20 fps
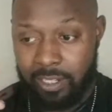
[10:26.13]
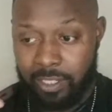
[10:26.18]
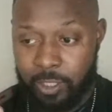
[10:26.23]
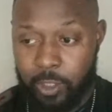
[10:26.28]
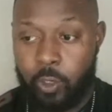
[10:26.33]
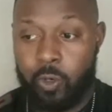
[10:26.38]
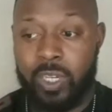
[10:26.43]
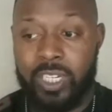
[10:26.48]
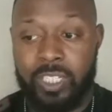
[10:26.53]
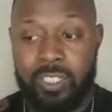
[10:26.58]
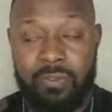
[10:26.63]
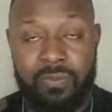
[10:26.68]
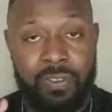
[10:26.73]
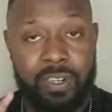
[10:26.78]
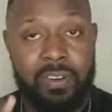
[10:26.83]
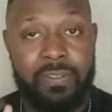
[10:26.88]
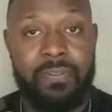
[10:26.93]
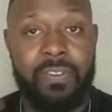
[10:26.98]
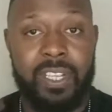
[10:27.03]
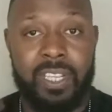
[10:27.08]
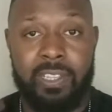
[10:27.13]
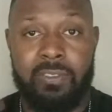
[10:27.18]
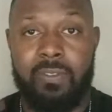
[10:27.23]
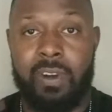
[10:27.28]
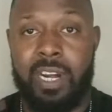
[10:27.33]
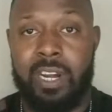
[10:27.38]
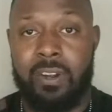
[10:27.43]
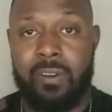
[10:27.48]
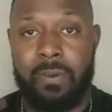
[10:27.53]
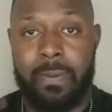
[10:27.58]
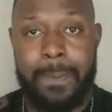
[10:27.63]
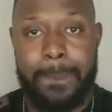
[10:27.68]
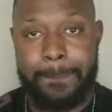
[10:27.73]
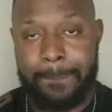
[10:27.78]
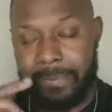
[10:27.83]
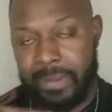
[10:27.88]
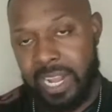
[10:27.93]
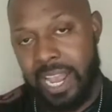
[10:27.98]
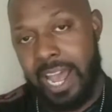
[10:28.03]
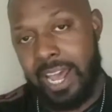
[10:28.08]
choice for the 5th round
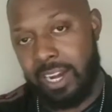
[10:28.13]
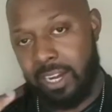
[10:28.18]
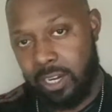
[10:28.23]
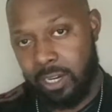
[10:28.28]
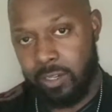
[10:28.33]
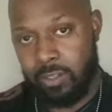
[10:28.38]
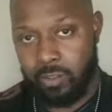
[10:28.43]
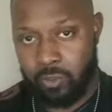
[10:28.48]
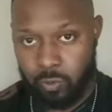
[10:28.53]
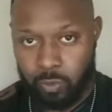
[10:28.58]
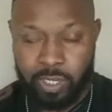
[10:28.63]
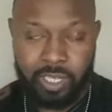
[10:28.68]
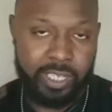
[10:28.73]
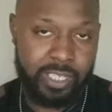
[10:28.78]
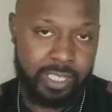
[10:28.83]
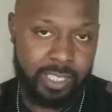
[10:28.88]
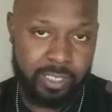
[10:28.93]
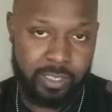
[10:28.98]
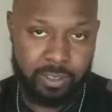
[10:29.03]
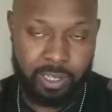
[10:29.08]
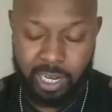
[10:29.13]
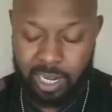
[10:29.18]
out of those rookies,